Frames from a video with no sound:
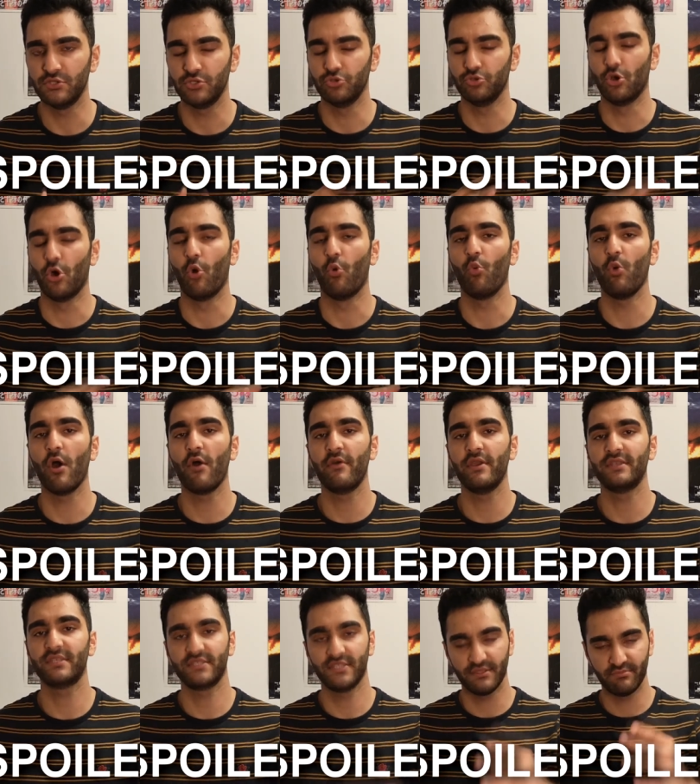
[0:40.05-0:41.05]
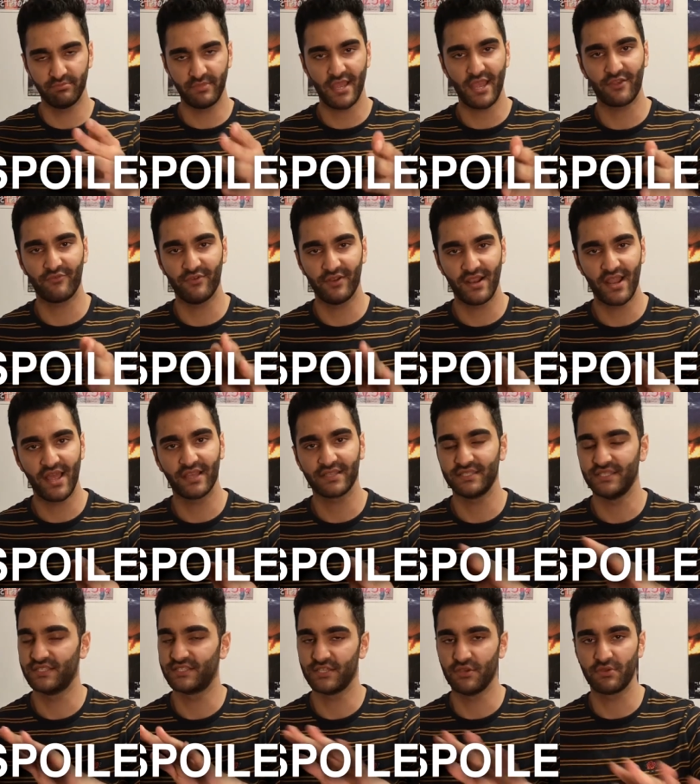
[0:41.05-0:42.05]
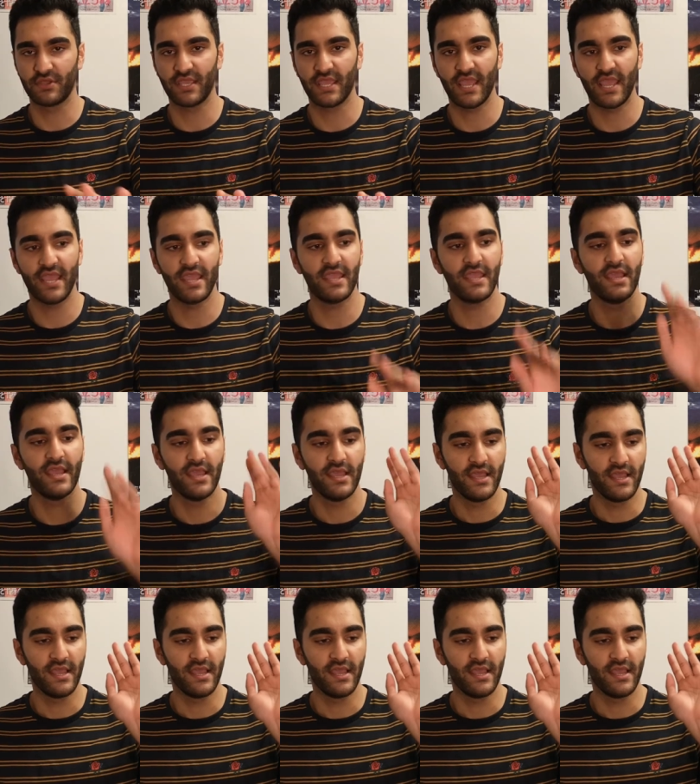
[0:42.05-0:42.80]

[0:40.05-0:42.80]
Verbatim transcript: Do not worry. Sit back, relax. It's okay.